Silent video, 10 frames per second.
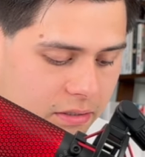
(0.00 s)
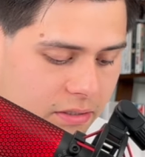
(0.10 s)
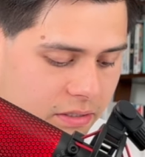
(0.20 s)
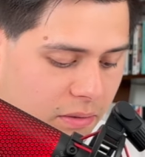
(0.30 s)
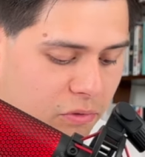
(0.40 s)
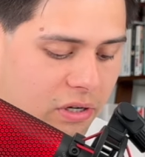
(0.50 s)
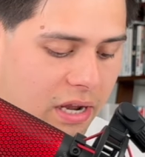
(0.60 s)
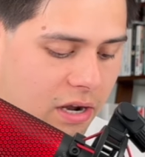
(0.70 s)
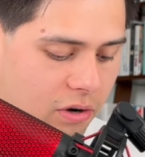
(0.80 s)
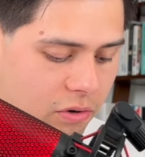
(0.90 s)
Similar to
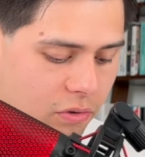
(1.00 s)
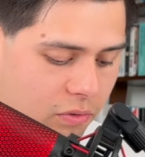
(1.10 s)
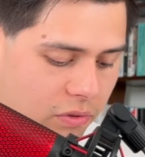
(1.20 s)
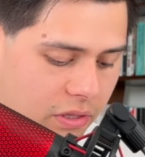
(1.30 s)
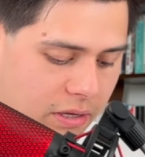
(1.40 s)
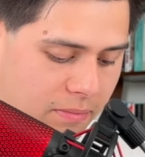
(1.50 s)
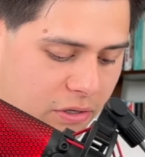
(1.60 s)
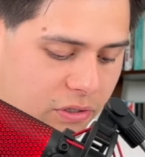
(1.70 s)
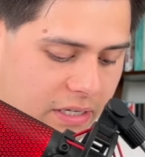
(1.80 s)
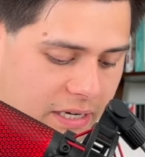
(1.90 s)
how the
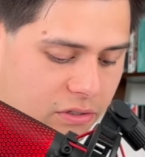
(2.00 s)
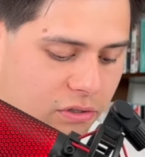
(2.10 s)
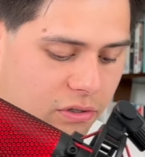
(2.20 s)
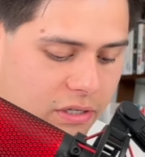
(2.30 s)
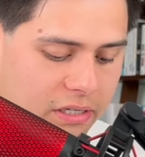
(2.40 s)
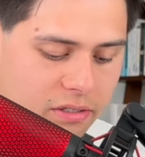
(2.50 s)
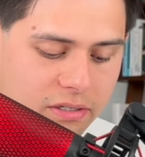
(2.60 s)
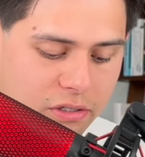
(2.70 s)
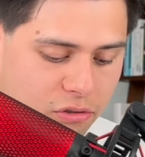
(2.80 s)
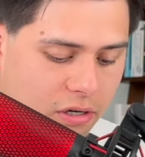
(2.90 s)
metric tensor is the
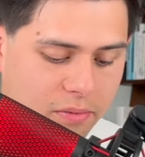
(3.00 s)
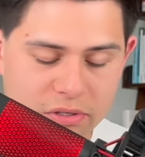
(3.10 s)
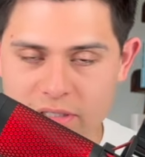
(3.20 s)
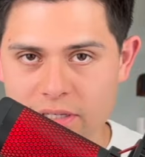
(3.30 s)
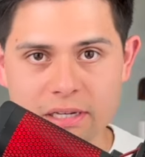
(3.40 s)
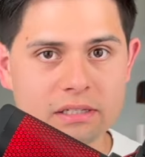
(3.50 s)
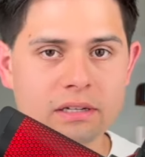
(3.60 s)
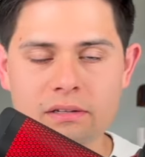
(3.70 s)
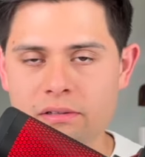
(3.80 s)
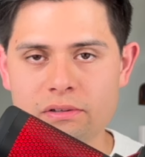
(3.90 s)
central object in
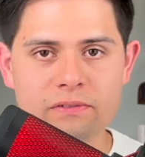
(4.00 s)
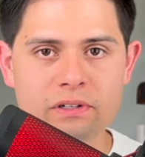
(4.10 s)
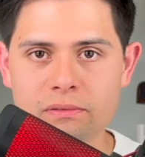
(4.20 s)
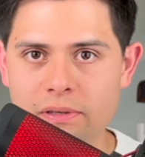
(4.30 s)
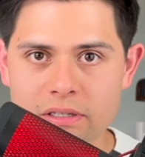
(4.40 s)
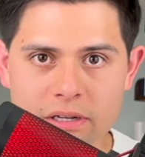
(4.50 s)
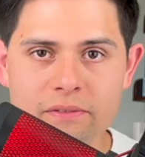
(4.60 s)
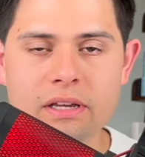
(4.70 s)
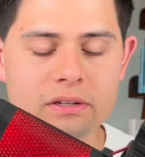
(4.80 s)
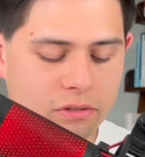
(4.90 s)
Einstein's theory of general
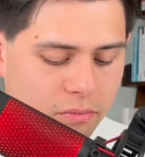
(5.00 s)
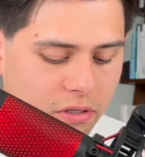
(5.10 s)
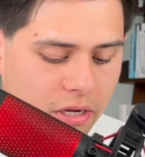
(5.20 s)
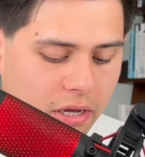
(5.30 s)
relativity and so on,